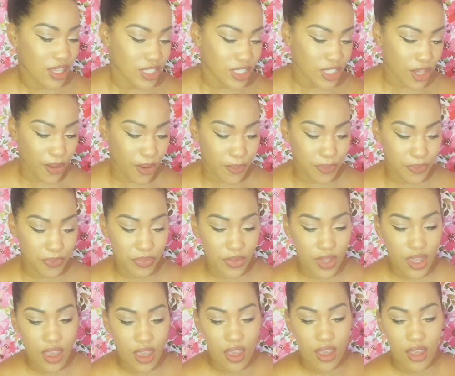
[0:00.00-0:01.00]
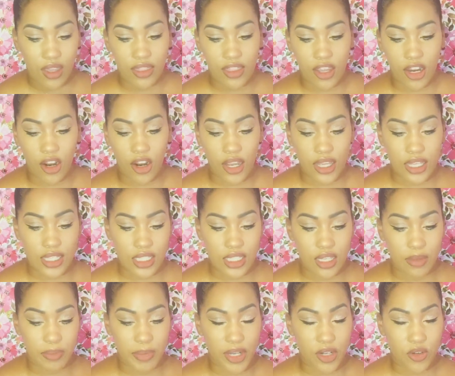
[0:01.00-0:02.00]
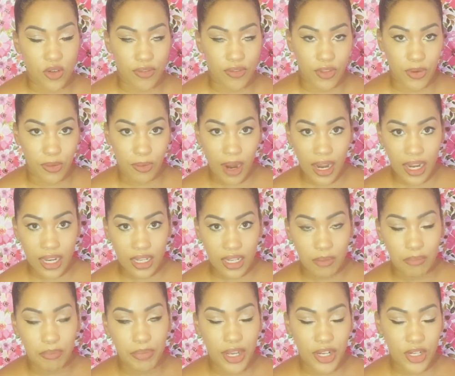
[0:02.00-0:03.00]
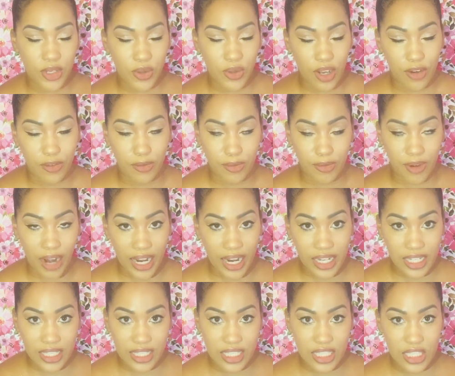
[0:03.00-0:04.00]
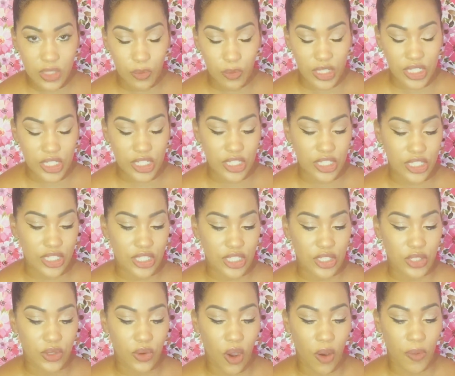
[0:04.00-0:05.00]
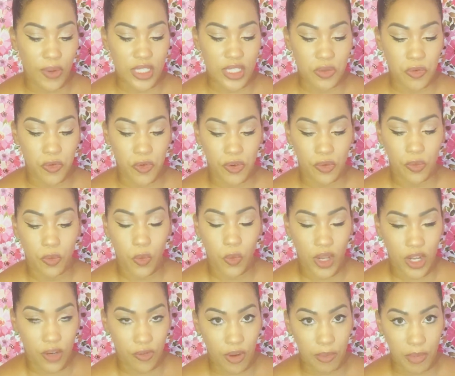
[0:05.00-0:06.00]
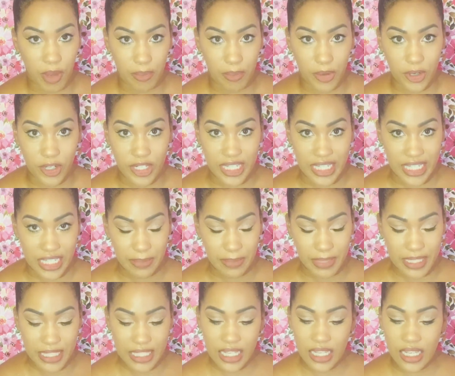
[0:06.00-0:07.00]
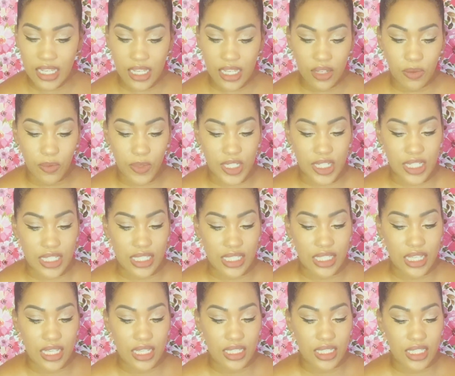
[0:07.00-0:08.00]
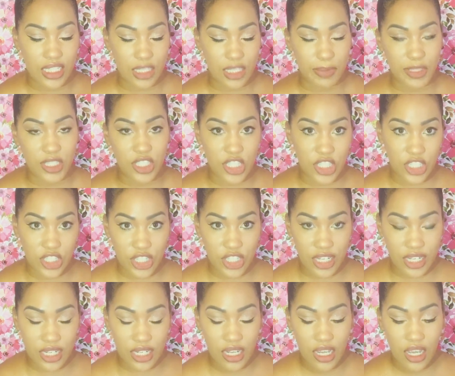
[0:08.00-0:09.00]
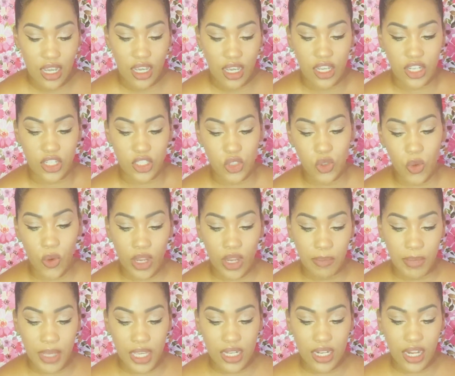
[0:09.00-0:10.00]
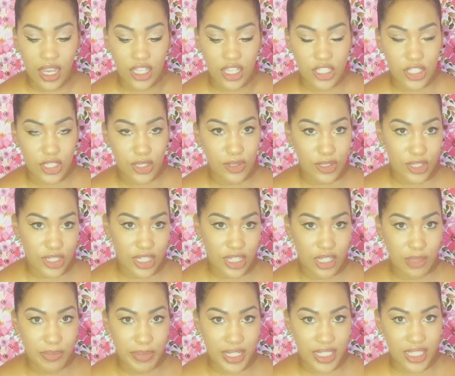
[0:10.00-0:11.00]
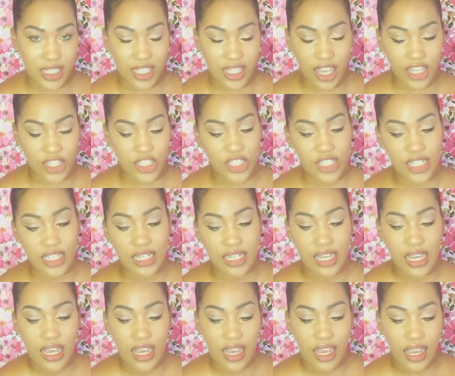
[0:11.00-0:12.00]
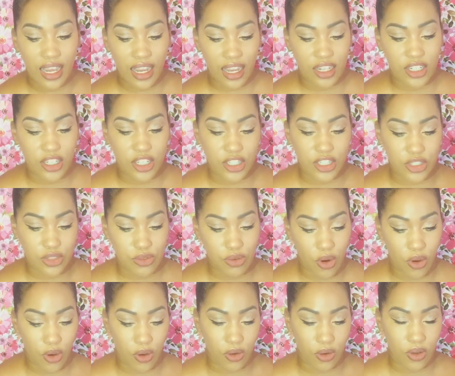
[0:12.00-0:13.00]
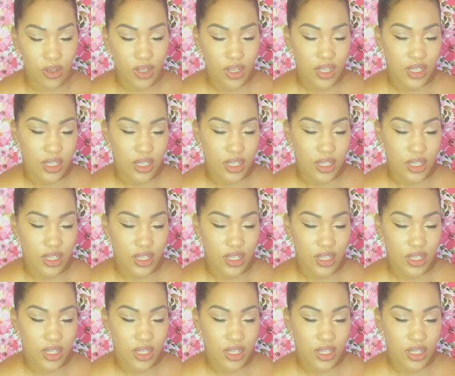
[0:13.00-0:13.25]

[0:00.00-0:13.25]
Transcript: So there is the bundle of rights, which is, you always want to remember deep C, which is disposition, enjoyment, exclusion, possession, and control.